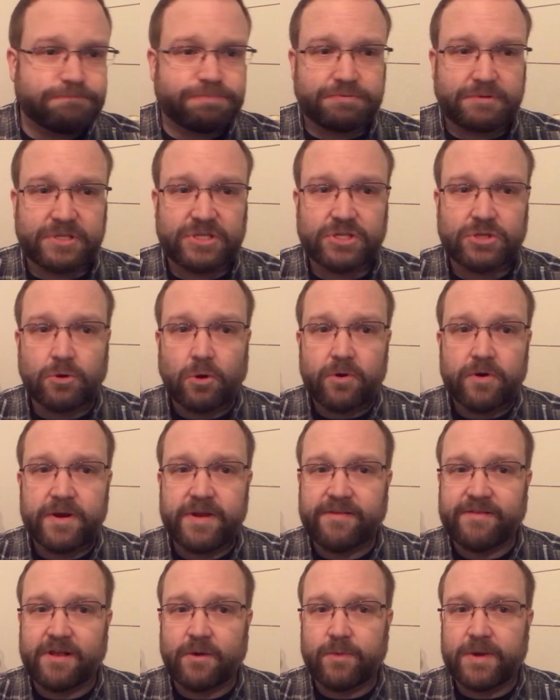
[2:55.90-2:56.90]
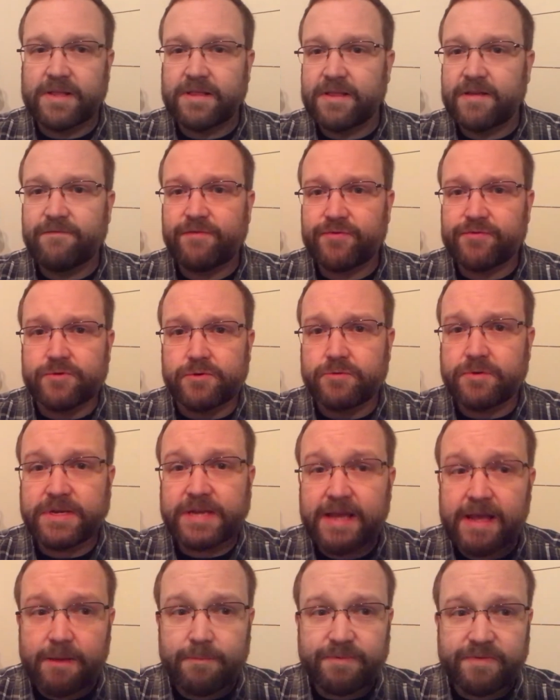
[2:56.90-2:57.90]
stories that we live through,
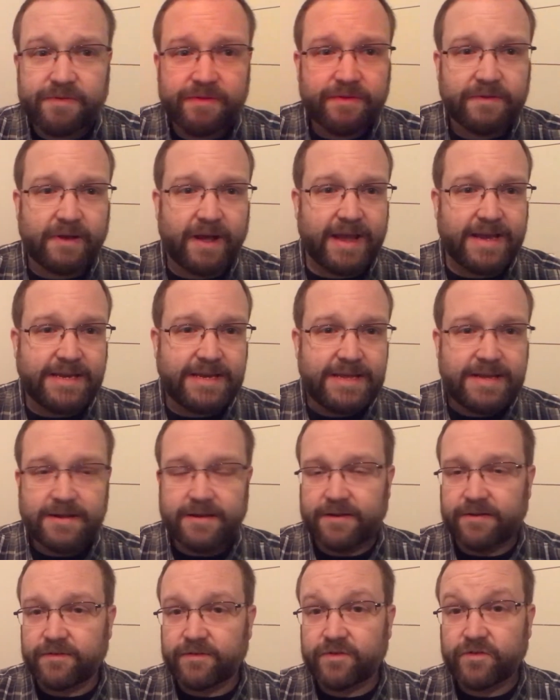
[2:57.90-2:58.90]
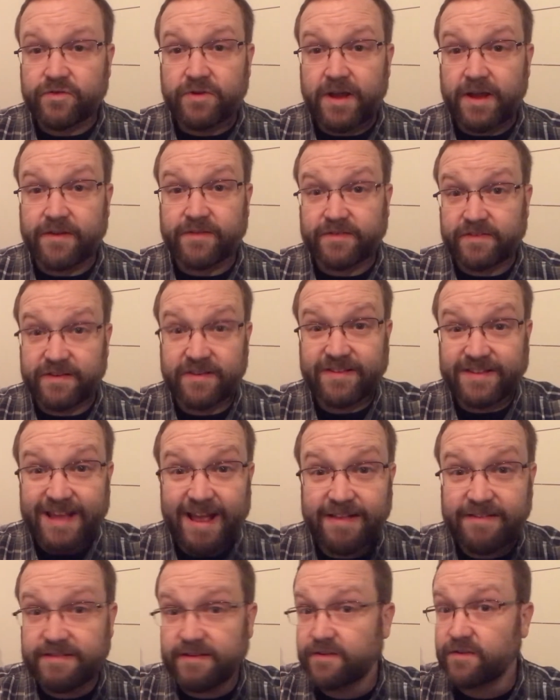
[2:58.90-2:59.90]
tips, ideas, tricks,
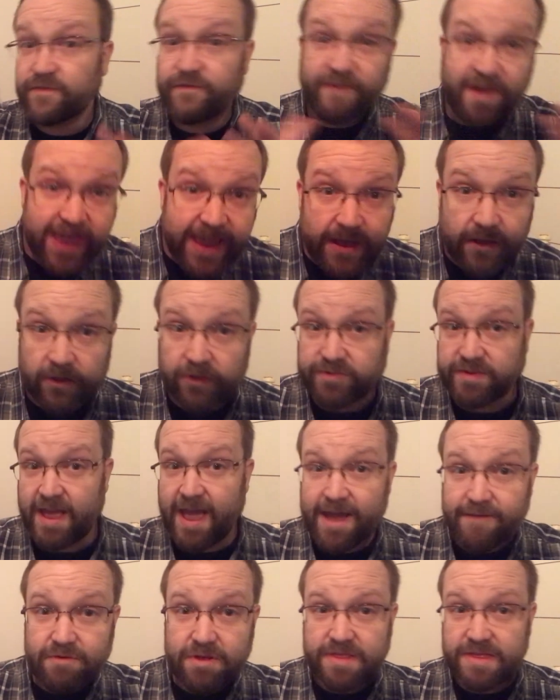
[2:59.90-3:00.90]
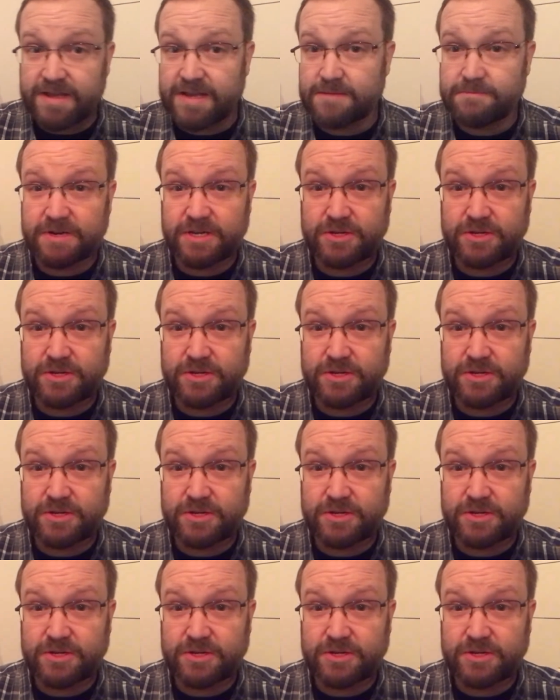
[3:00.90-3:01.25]
successes, fails, everything in